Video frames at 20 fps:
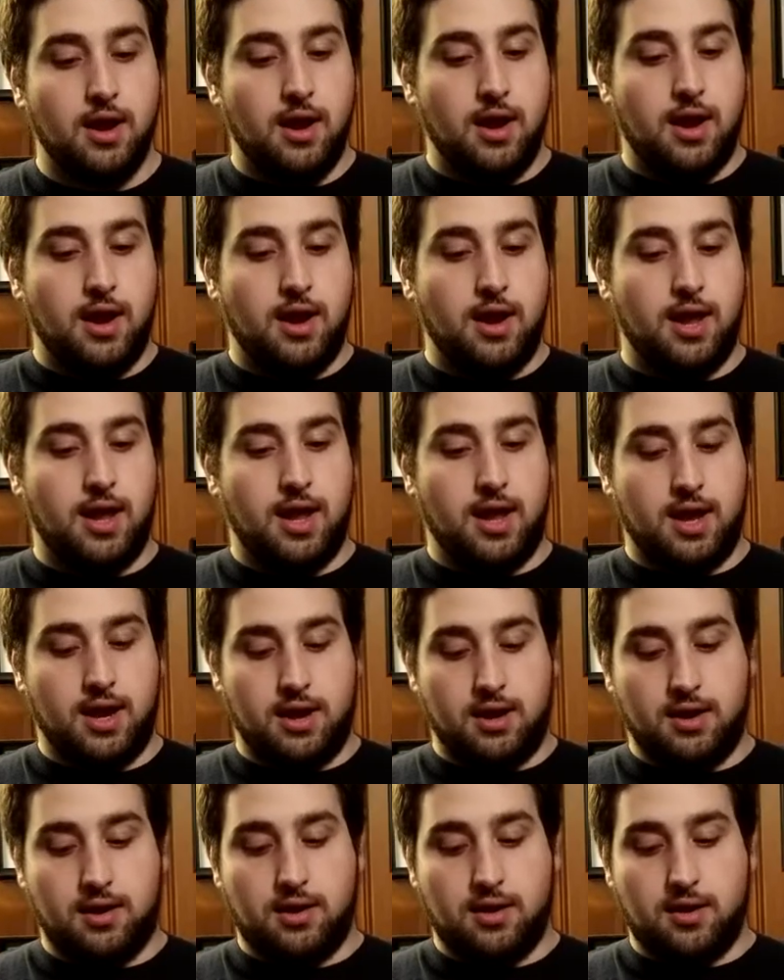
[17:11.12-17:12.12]

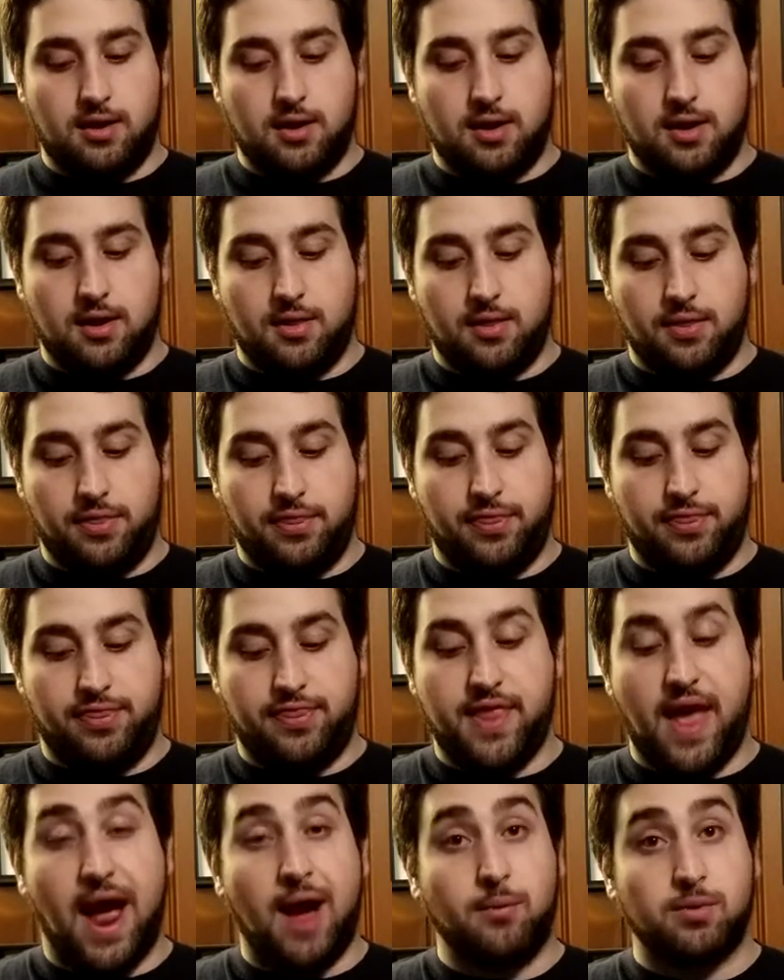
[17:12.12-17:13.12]
And
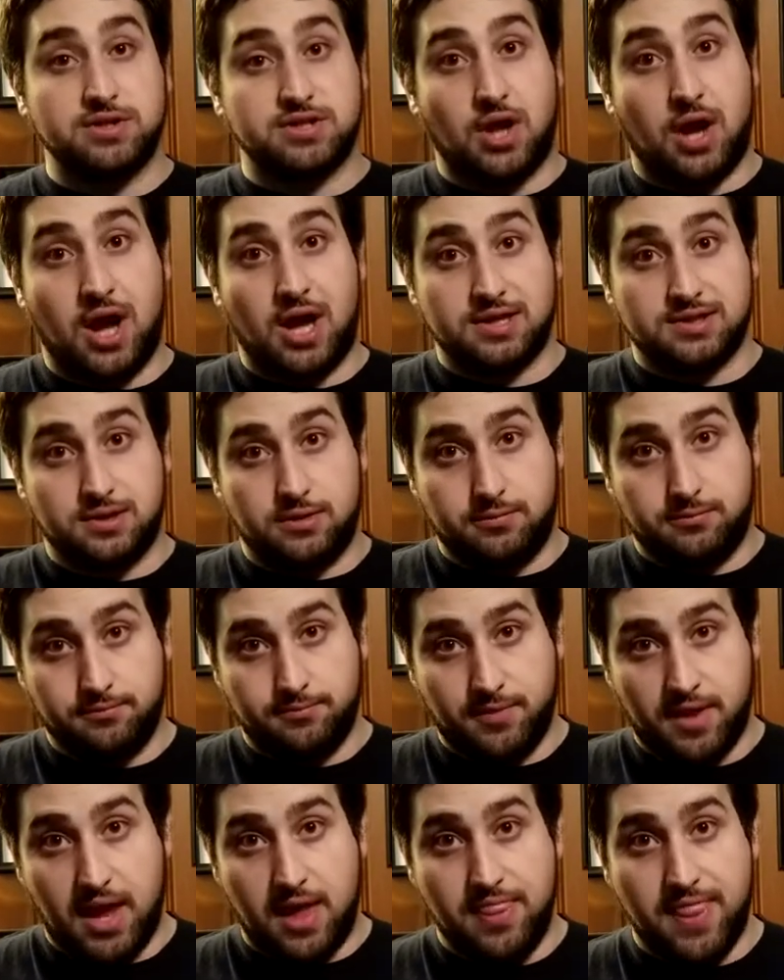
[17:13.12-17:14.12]
that was awesome.
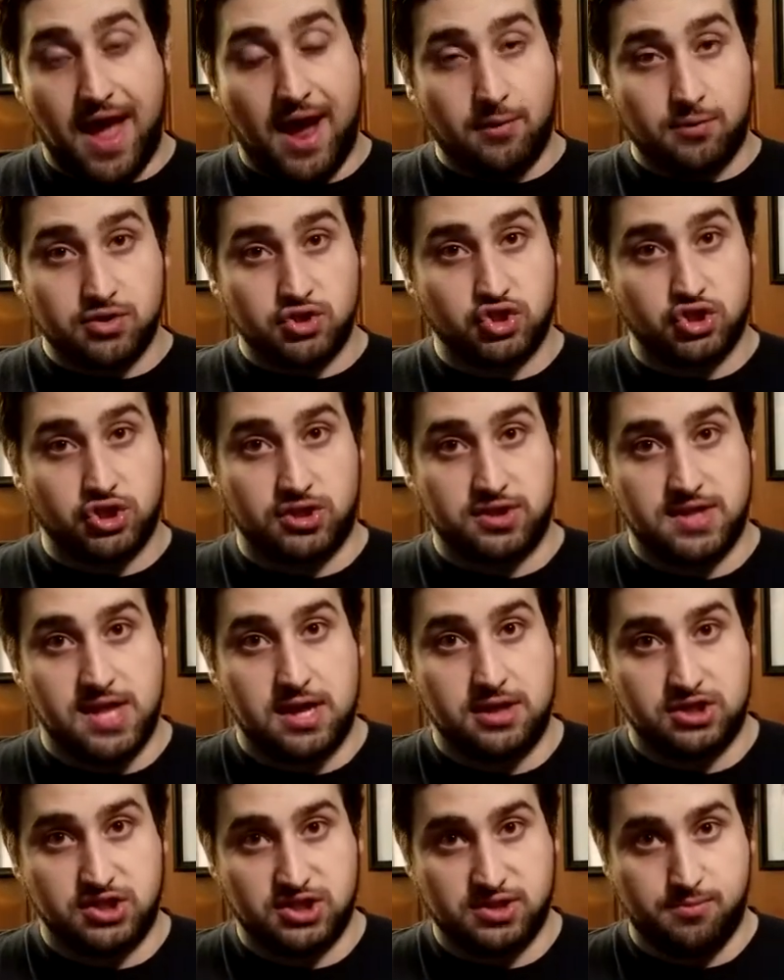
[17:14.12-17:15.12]
And that was just their
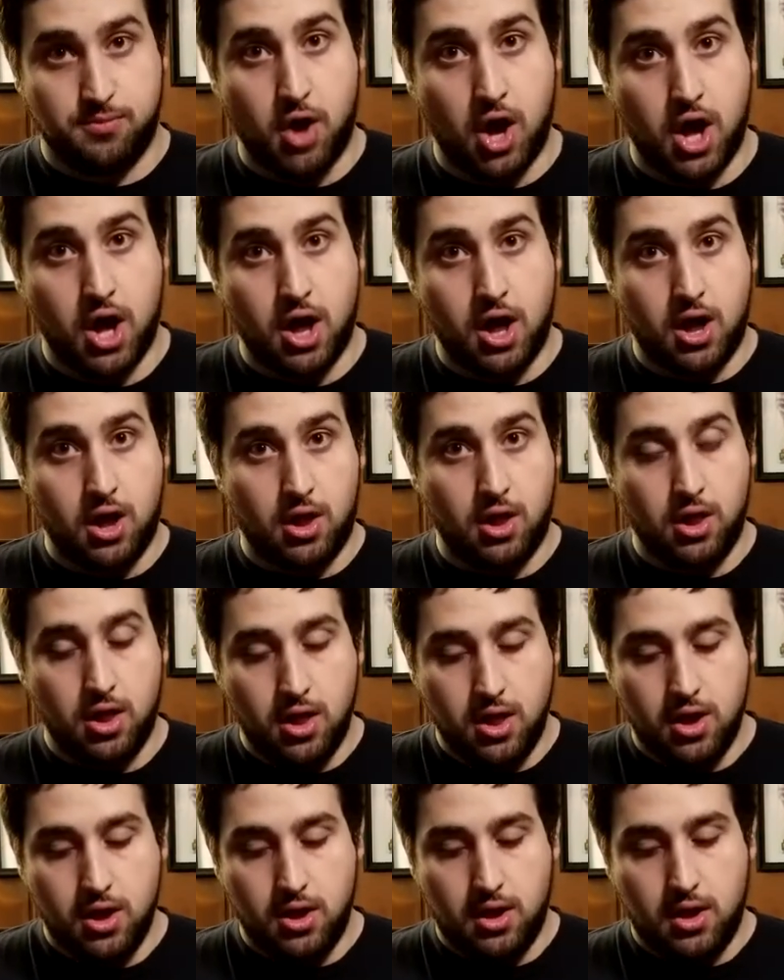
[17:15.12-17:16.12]
small,
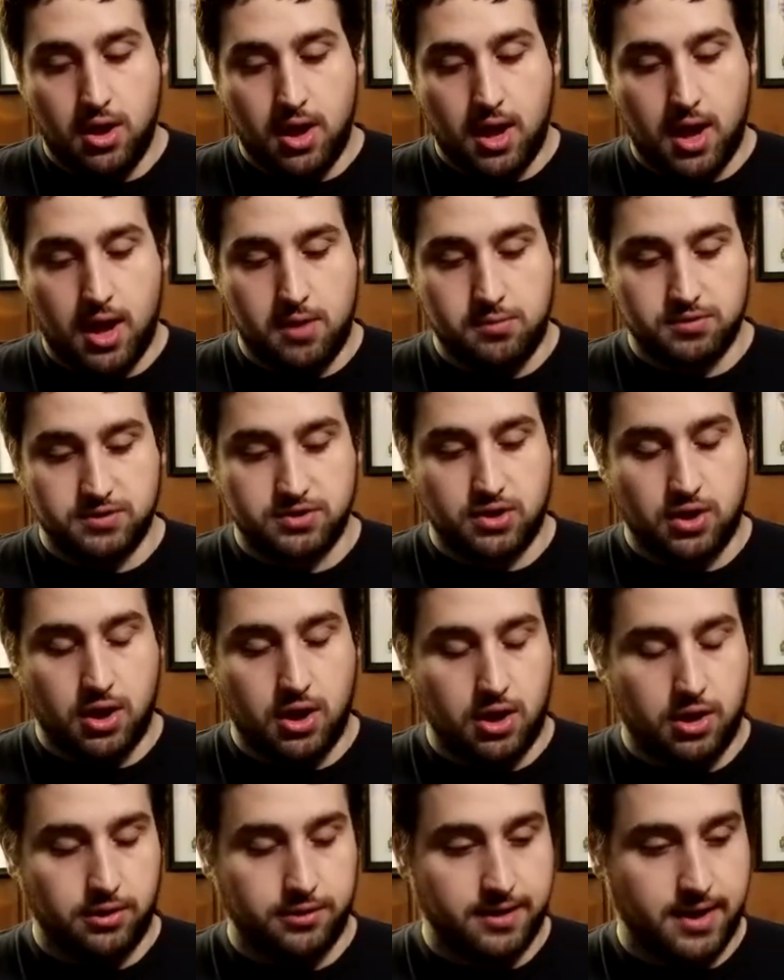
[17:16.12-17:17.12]
it was
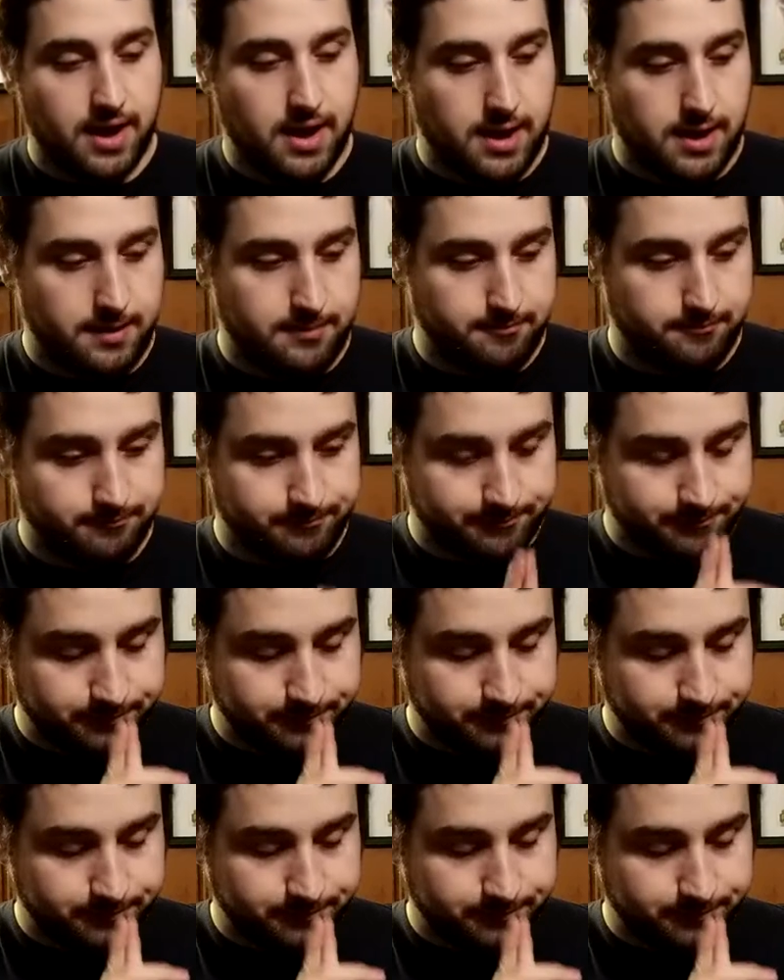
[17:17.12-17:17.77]
called um,